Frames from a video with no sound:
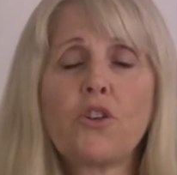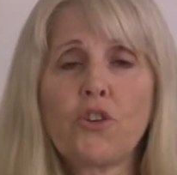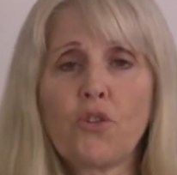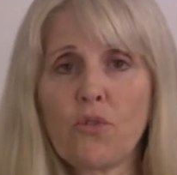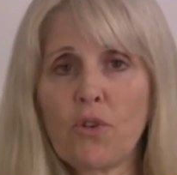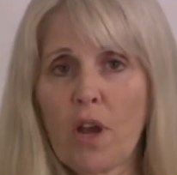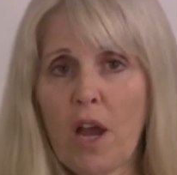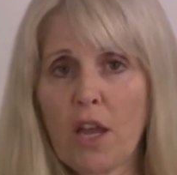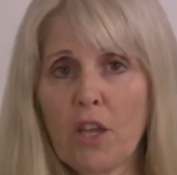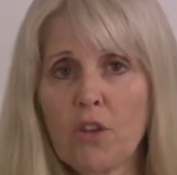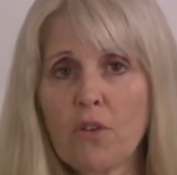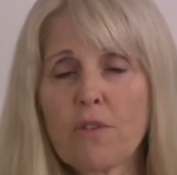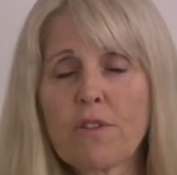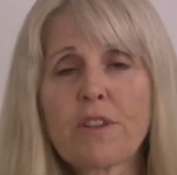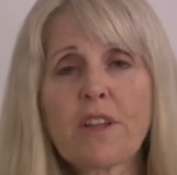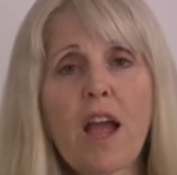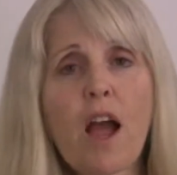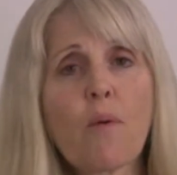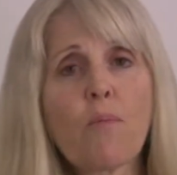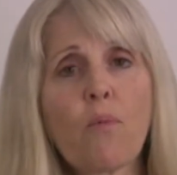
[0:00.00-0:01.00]
Do not use
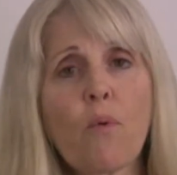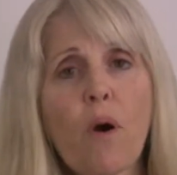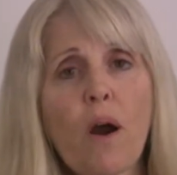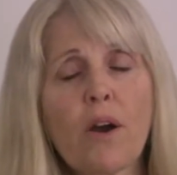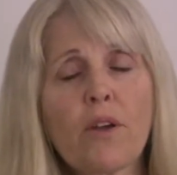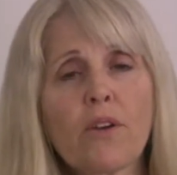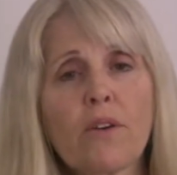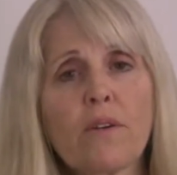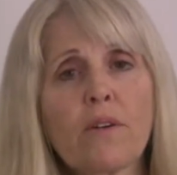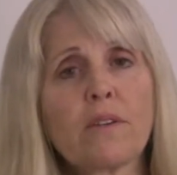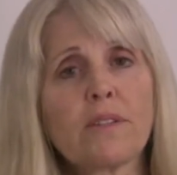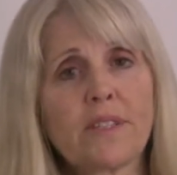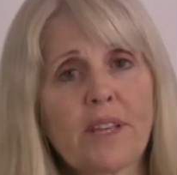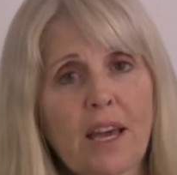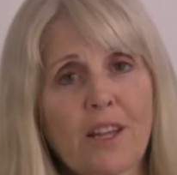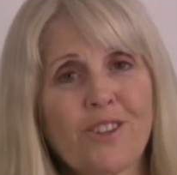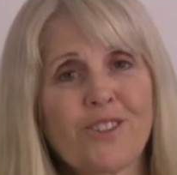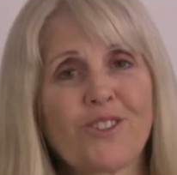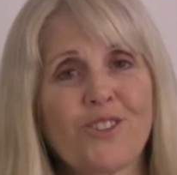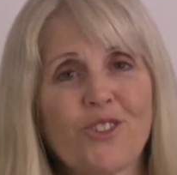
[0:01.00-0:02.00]
tap water, as
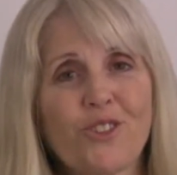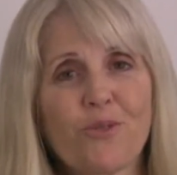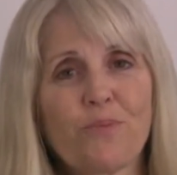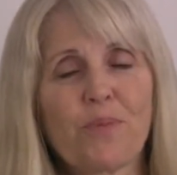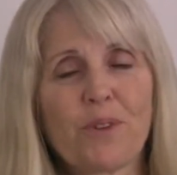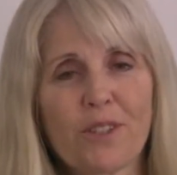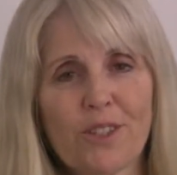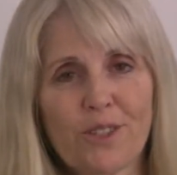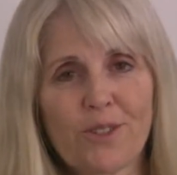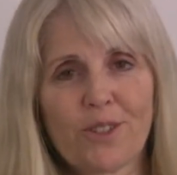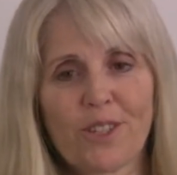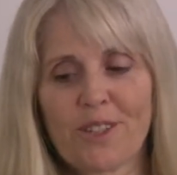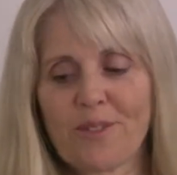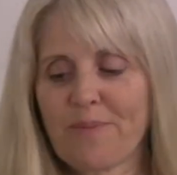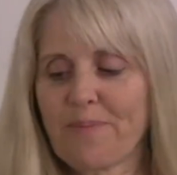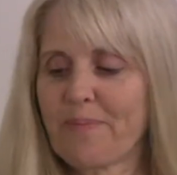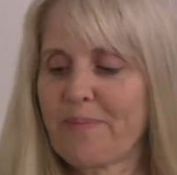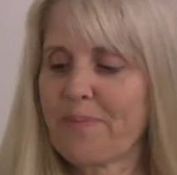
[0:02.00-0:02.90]
that is too polluted.